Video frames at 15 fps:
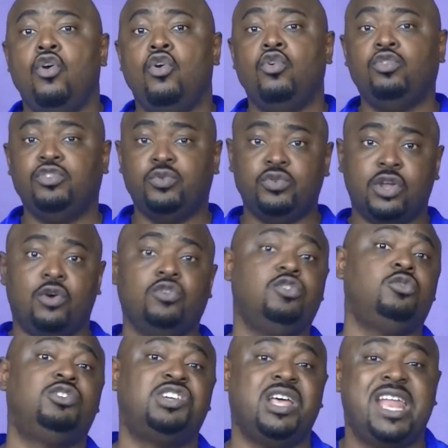who you know
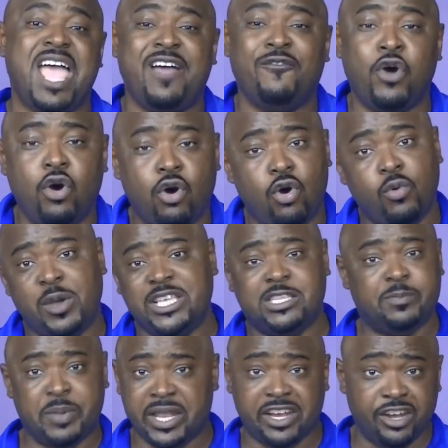you should have always
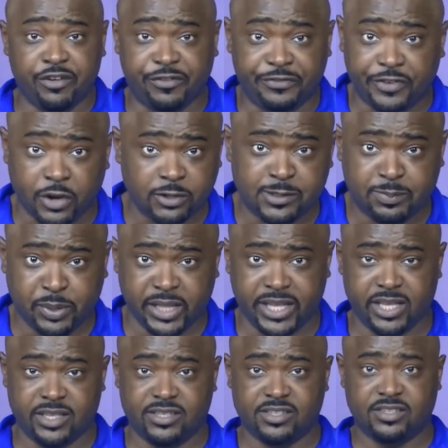been in the first
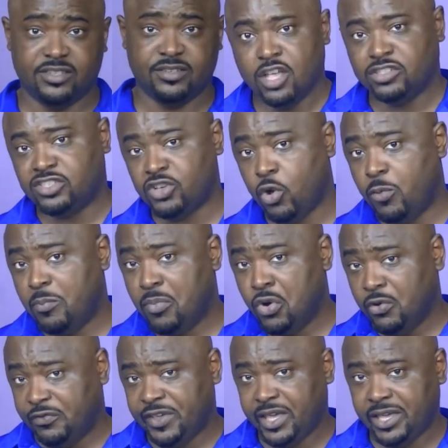place. So
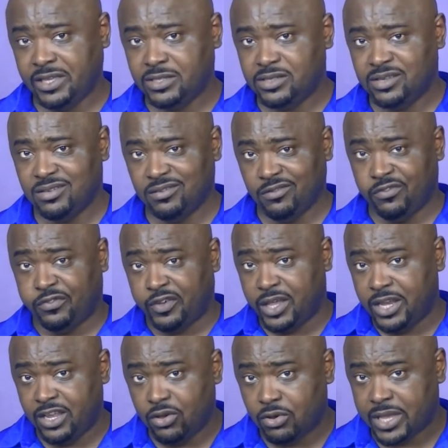movies,
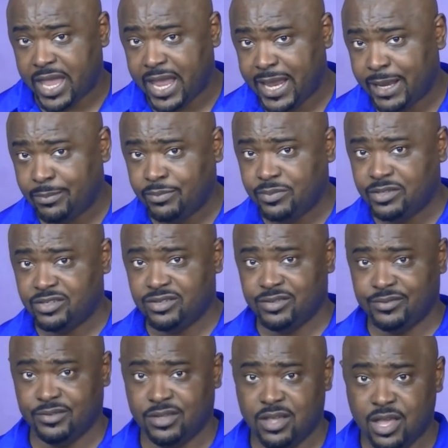video games,
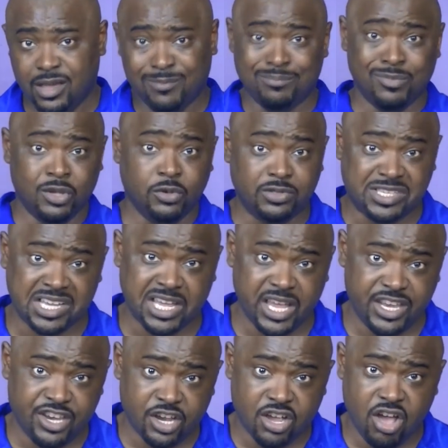music
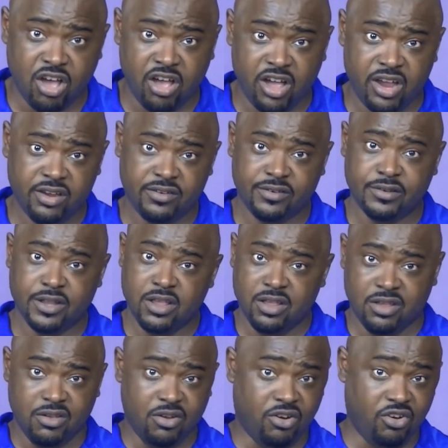in your car,
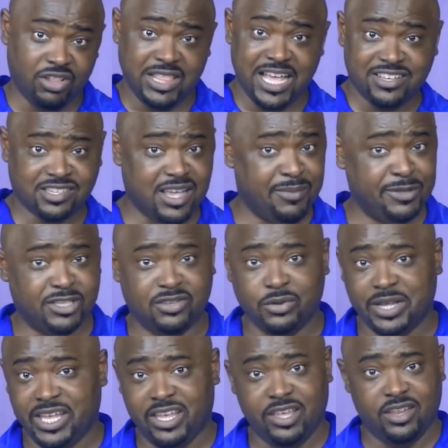all that's coming to
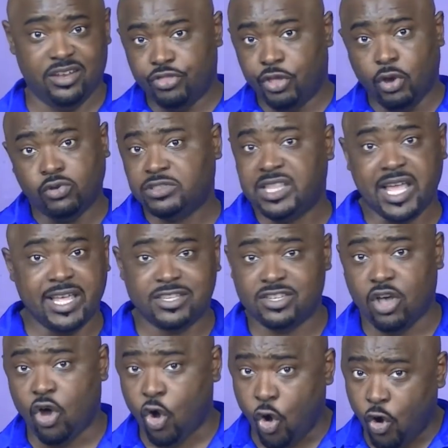an end. Those days
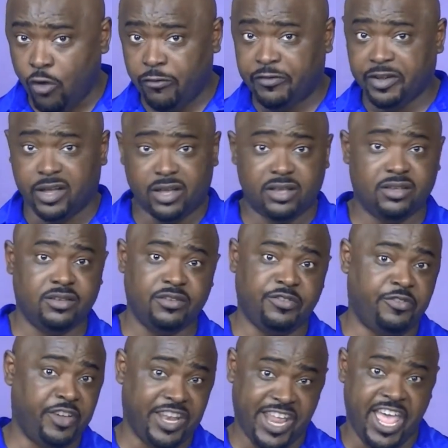are over
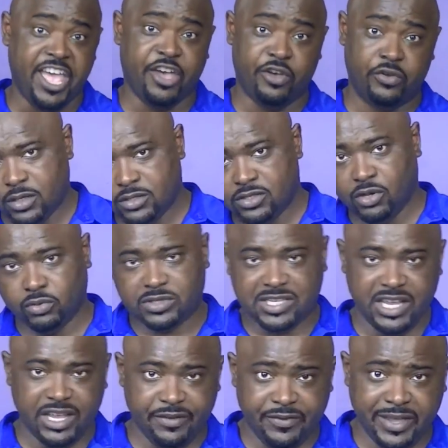for now. So
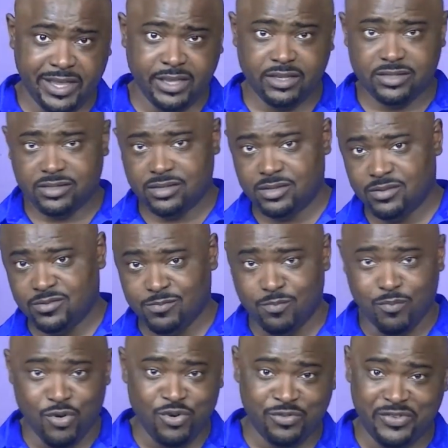T Vs,
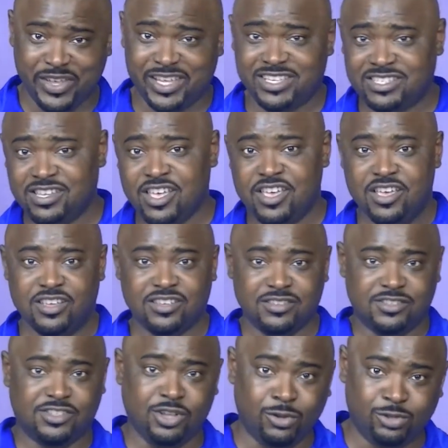movies,
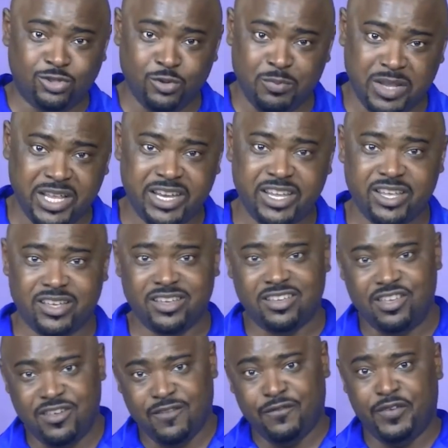social media,
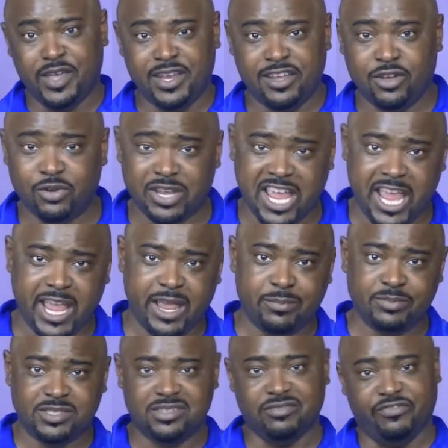video
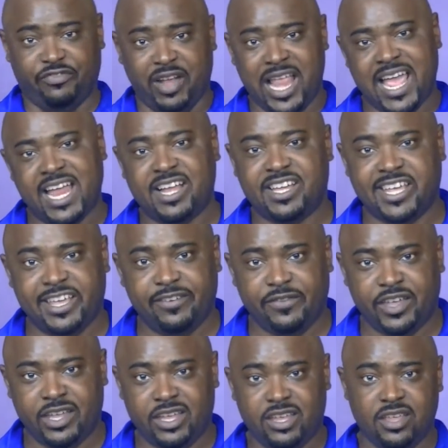games, Vlad T
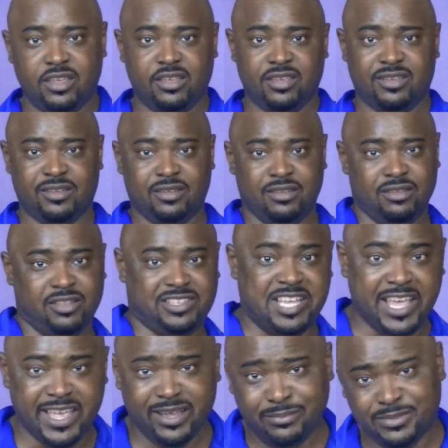V,
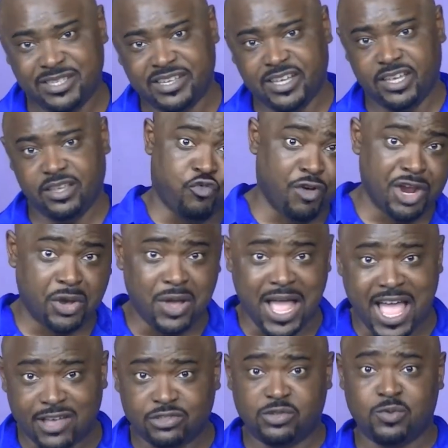T M Z, Real
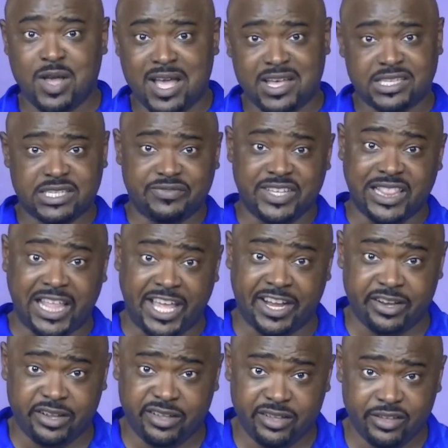Housewives of
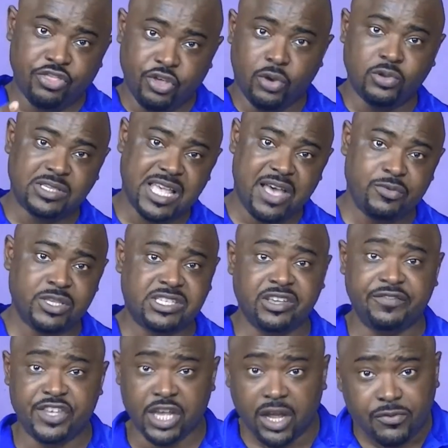Atlanta, those hours
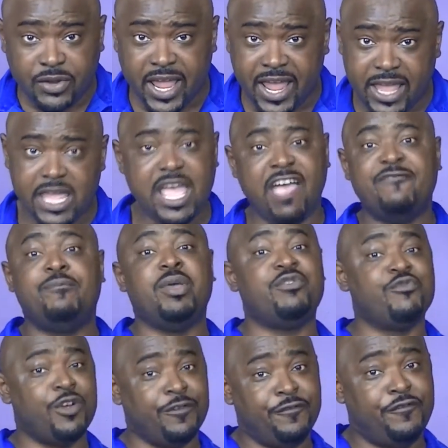of your day have been
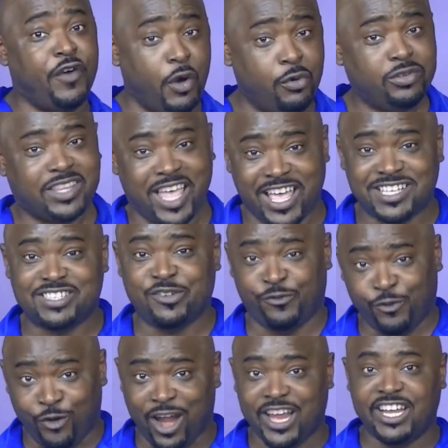revoked as
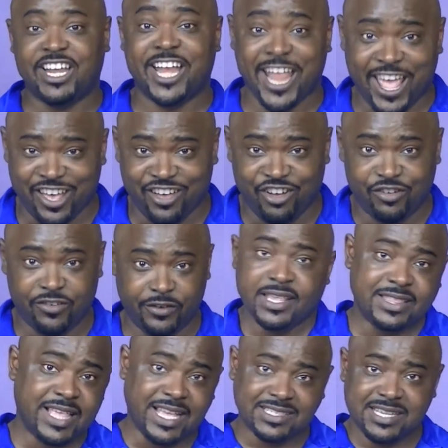of right now. That